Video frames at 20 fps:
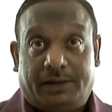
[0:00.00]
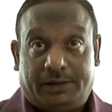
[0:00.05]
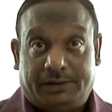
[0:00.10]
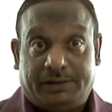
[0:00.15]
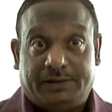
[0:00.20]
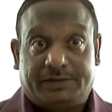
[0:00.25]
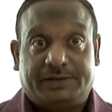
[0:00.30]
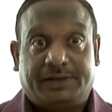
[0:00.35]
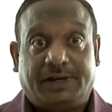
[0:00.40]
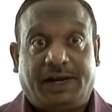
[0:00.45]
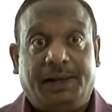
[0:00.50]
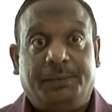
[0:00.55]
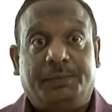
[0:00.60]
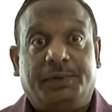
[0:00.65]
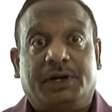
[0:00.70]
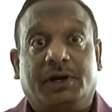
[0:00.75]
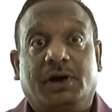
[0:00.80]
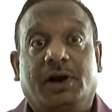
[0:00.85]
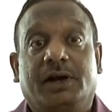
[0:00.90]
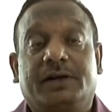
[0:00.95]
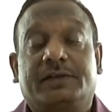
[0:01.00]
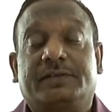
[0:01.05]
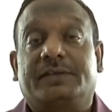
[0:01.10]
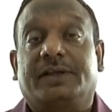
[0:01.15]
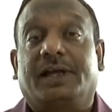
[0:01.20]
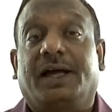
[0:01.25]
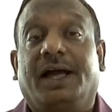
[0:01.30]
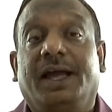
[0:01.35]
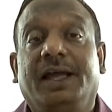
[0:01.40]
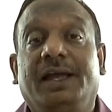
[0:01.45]
the scribe records
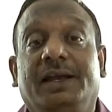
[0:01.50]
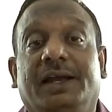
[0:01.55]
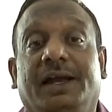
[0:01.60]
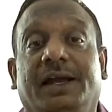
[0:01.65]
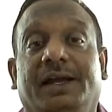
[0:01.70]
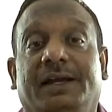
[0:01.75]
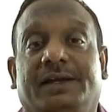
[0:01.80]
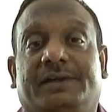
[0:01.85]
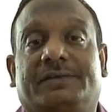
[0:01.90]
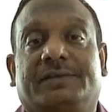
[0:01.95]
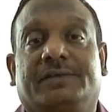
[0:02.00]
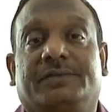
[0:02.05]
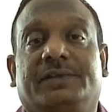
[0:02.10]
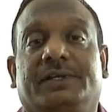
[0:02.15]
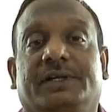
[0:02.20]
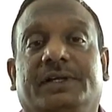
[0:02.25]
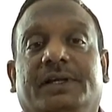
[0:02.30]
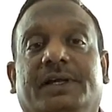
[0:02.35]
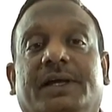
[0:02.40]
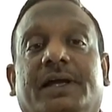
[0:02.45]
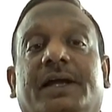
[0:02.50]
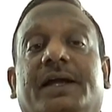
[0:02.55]
highlights of the